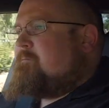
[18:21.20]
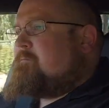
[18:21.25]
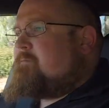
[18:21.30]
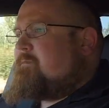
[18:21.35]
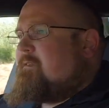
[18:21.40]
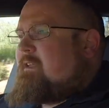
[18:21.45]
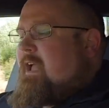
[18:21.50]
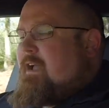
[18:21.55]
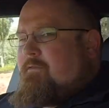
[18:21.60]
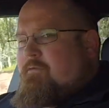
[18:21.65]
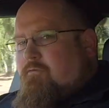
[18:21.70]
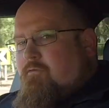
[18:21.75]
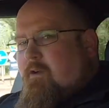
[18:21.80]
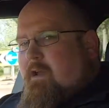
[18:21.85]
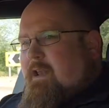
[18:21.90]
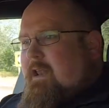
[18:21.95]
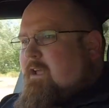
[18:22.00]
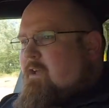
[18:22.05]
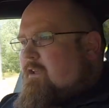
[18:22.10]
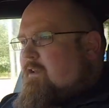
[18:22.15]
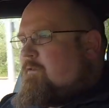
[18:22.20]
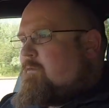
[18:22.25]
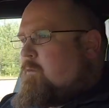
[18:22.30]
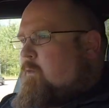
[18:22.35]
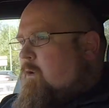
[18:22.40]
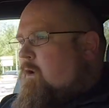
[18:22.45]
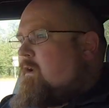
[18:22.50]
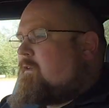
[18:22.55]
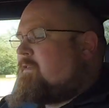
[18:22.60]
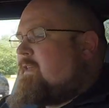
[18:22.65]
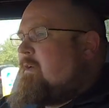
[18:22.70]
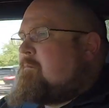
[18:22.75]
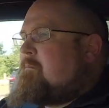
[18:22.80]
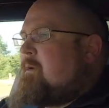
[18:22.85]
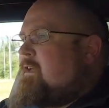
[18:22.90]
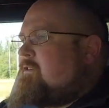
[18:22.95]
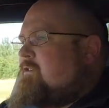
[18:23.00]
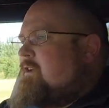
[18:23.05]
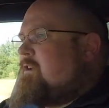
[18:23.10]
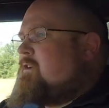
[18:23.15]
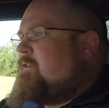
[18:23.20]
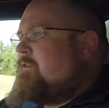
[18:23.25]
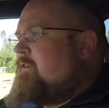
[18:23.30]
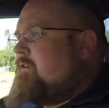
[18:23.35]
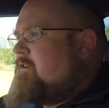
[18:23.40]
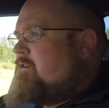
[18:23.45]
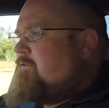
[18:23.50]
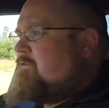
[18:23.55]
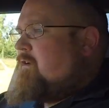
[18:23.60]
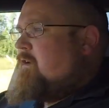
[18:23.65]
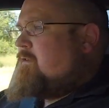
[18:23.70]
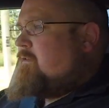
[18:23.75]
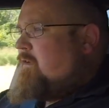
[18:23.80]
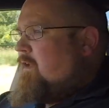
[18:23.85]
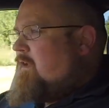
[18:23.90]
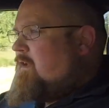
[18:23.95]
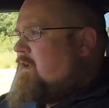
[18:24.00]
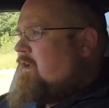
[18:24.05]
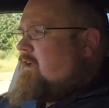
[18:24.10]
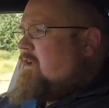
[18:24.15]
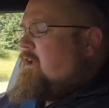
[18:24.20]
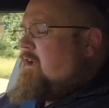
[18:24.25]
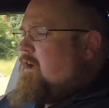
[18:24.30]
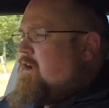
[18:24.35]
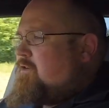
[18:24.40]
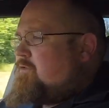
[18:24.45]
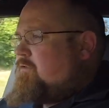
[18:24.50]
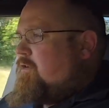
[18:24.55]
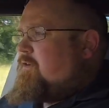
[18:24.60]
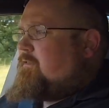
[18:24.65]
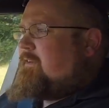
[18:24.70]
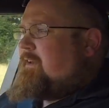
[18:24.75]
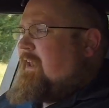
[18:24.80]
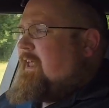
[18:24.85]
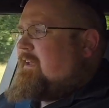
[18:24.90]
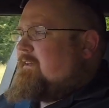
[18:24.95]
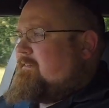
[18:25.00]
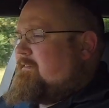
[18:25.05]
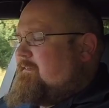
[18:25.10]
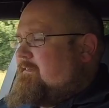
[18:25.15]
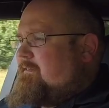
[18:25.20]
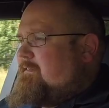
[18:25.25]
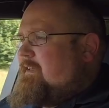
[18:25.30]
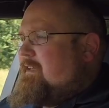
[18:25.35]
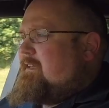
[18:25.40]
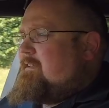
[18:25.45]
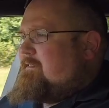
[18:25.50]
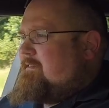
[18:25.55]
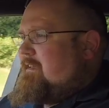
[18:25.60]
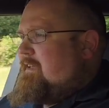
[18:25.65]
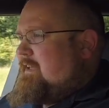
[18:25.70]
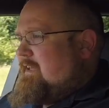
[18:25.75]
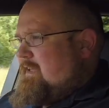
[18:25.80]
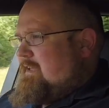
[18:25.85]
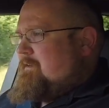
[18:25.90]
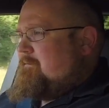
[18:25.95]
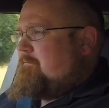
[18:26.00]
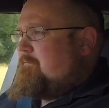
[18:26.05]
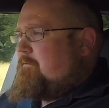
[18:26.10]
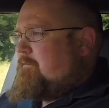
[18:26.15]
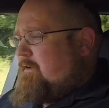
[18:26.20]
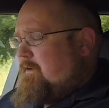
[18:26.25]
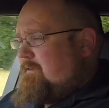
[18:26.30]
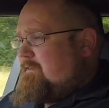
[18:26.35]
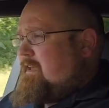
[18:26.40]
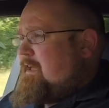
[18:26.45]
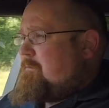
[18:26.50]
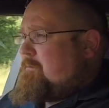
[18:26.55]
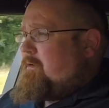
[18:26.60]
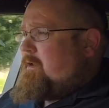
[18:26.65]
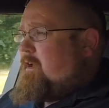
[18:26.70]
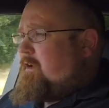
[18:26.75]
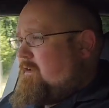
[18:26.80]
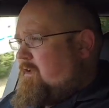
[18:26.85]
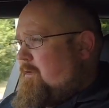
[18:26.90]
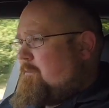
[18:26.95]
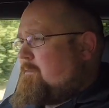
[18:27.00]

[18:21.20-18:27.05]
have really kind of worked their magic on the Corolla. I drove a Lexus CT, for example, a couple